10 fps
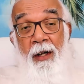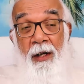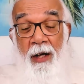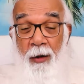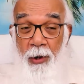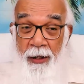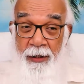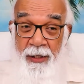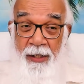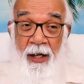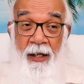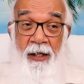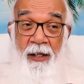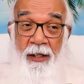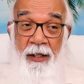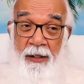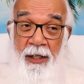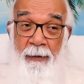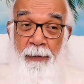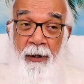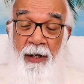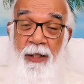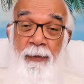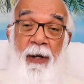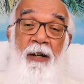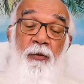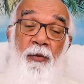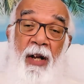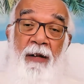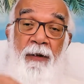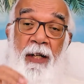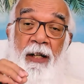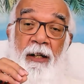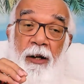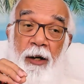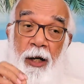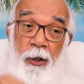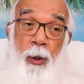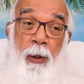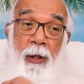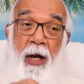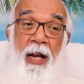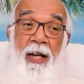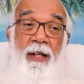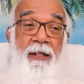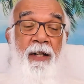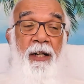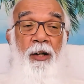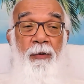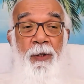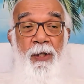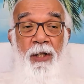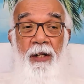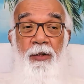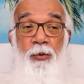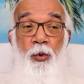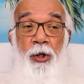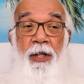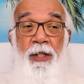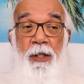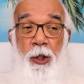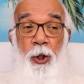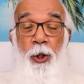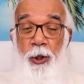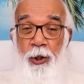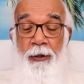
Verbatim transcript: Now understand a little deeper aspect. When we recognize in ourselves what is good,